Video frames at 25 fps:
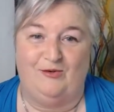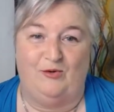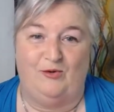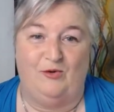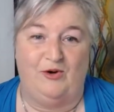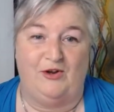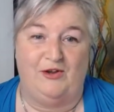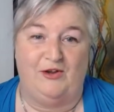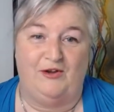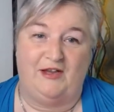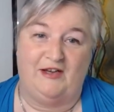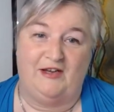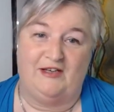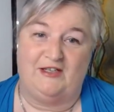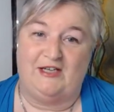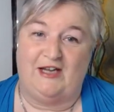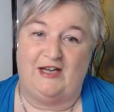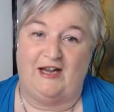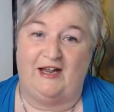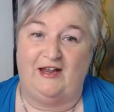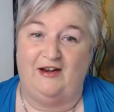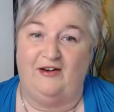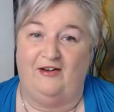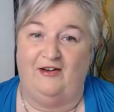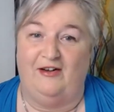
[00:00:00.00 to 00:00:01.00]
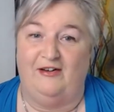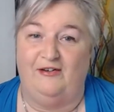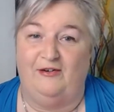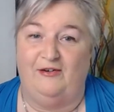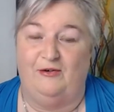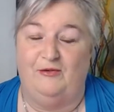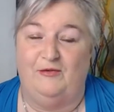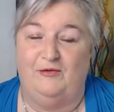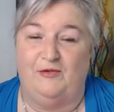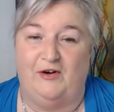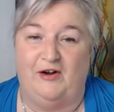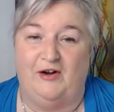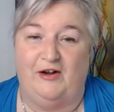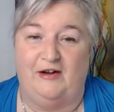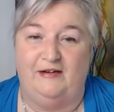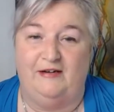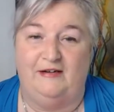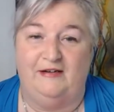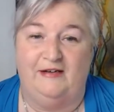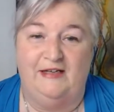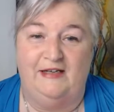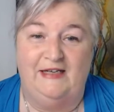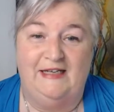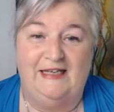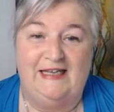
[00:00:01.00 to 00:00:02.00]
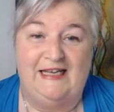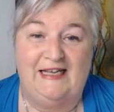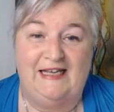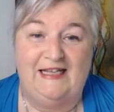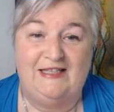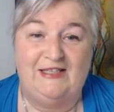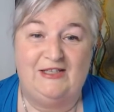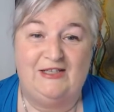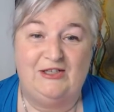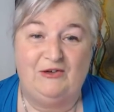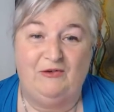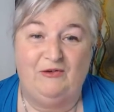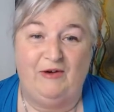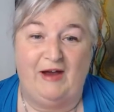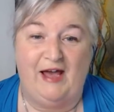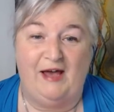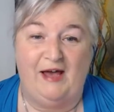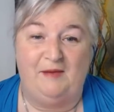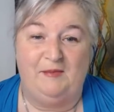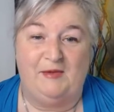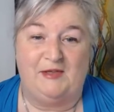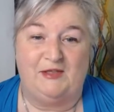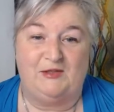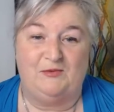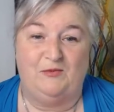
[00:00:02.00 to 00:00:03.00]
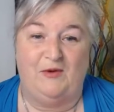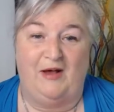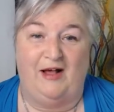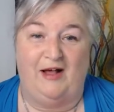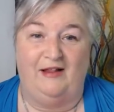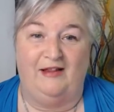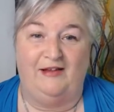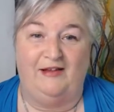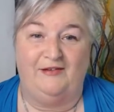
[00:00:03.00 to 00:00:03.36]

or you can check it on over on Instagram as well.